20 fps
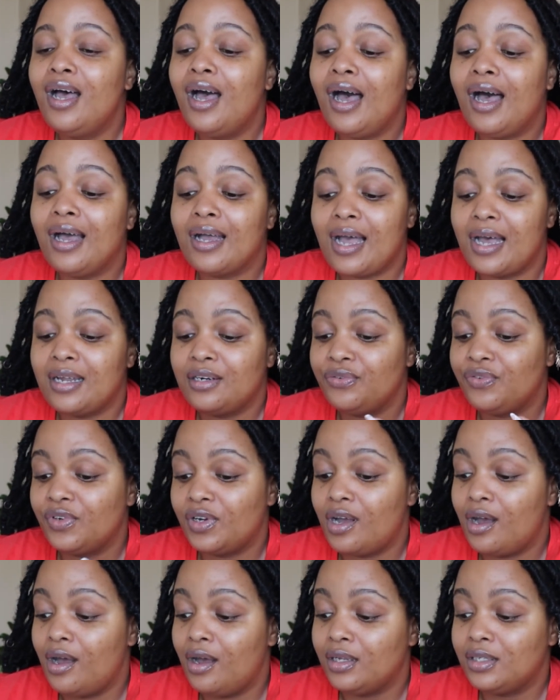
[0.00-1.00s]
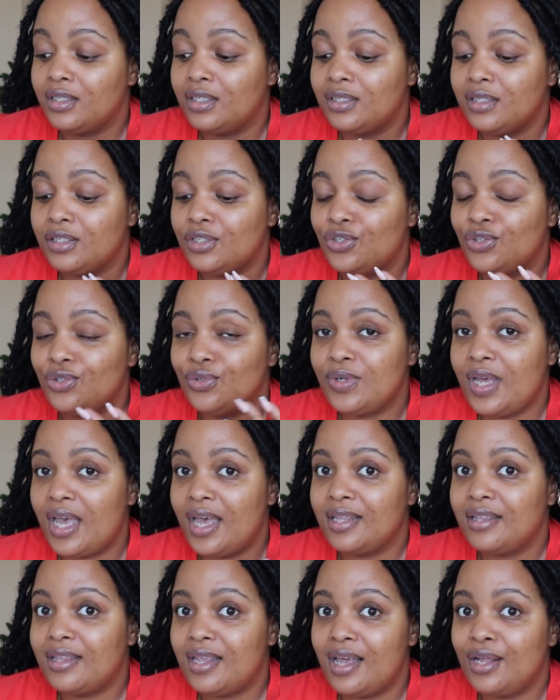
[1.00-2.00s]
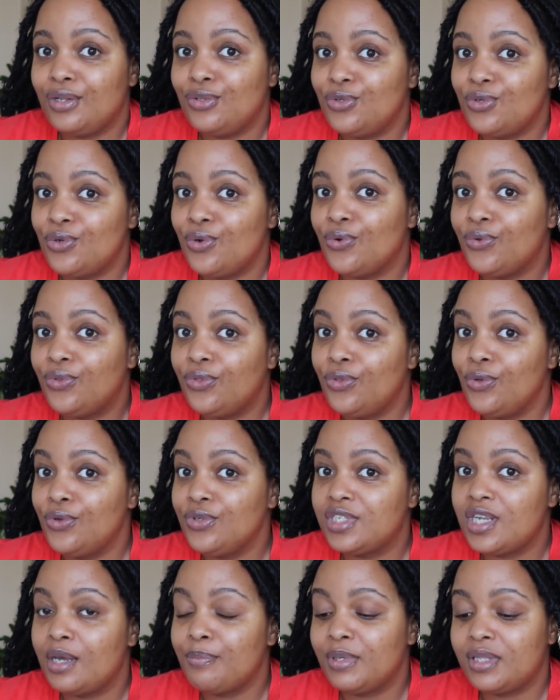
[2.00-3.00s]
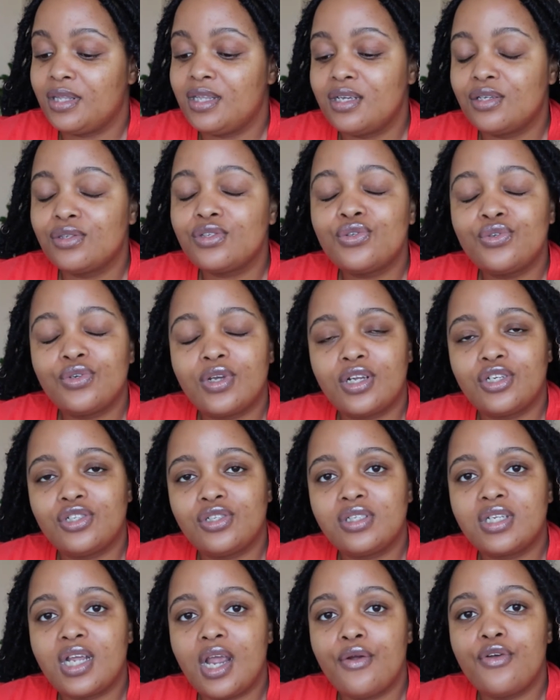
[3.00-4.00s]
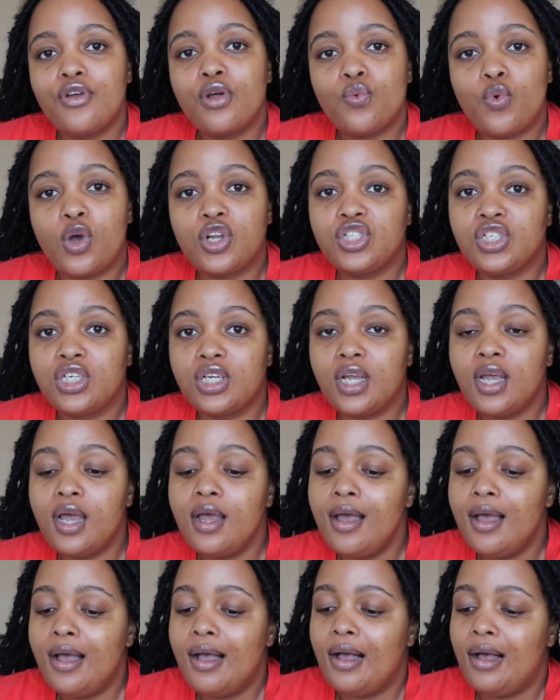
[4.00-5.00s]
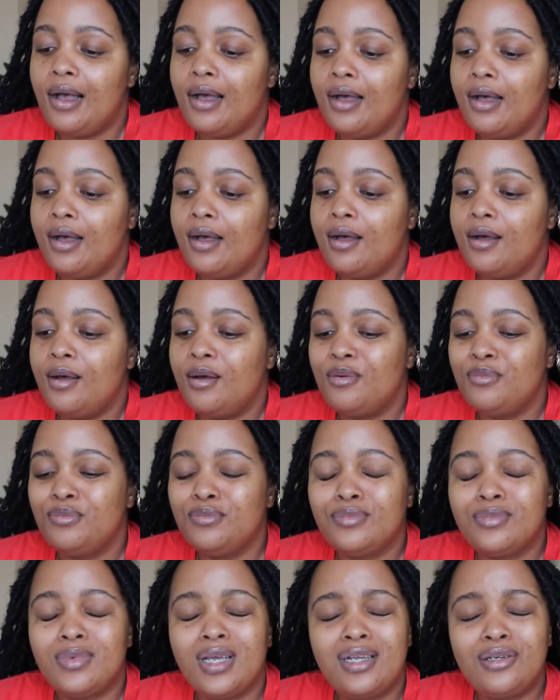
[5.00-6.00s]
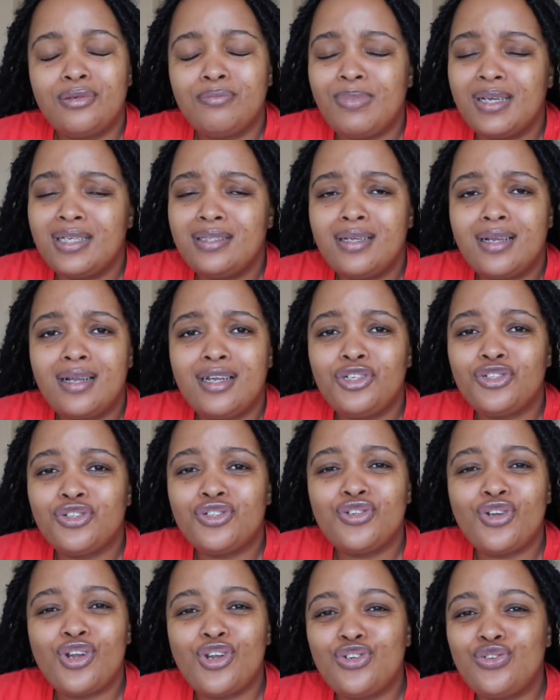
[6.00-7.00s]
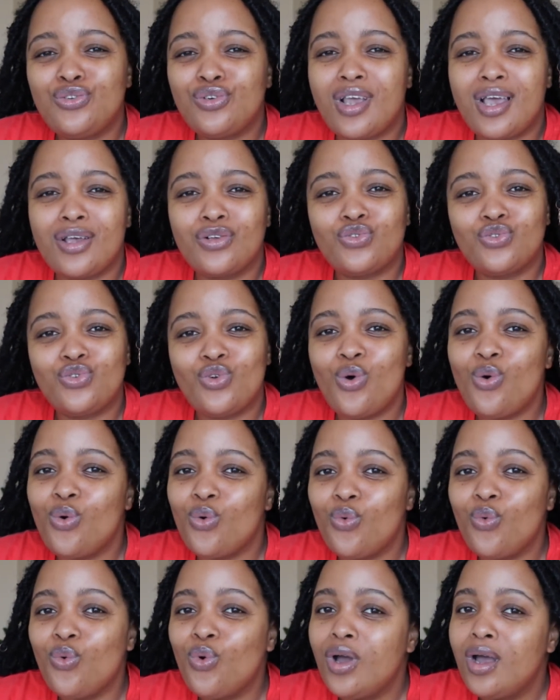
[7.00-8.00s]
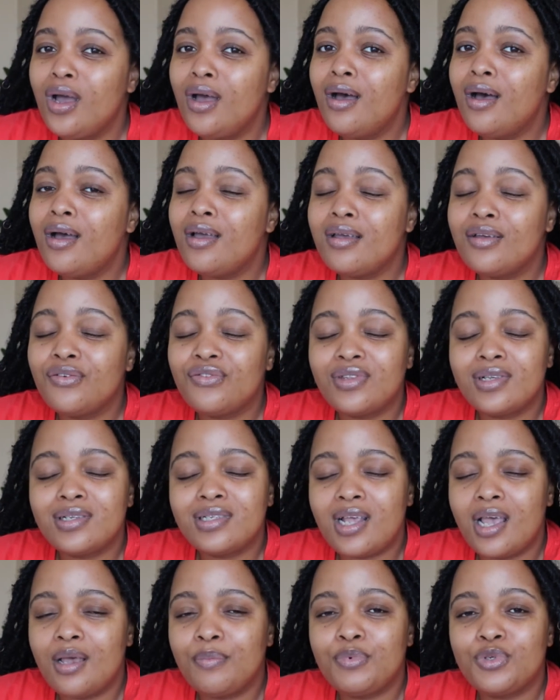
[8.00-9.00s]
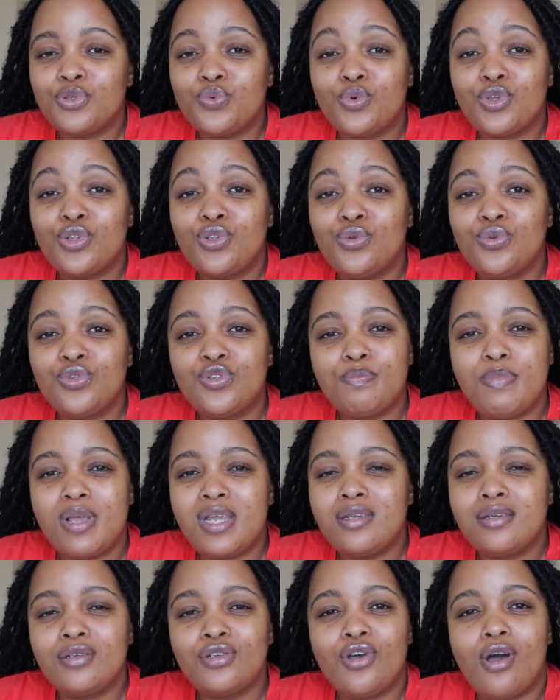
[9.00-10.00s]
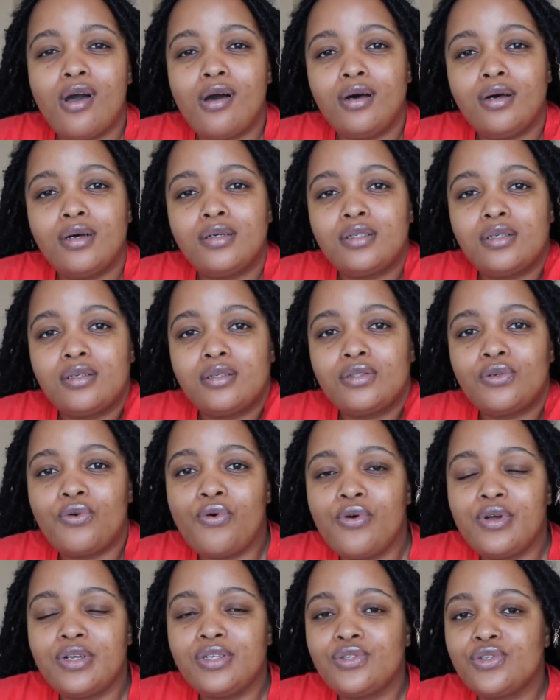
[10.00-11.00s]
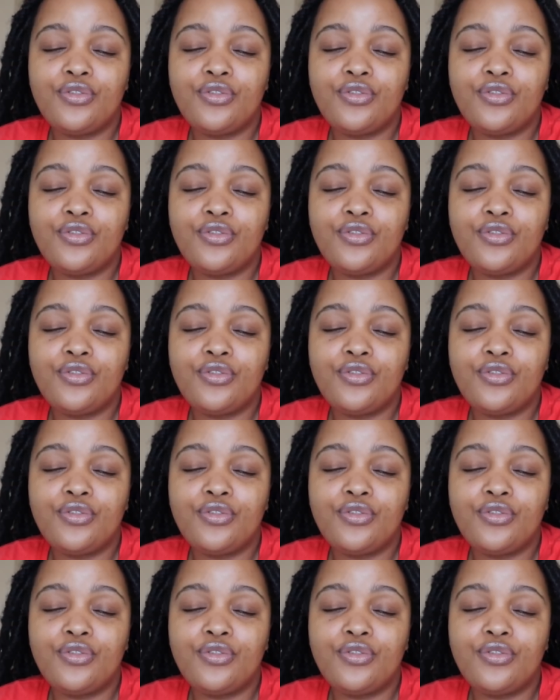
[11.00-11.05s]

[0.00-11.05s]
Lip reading: I kind of forgot to add that, so those type of things you can just carry on watching. And basically just to let you guys know if this app is worth you spending your hard-earned coins.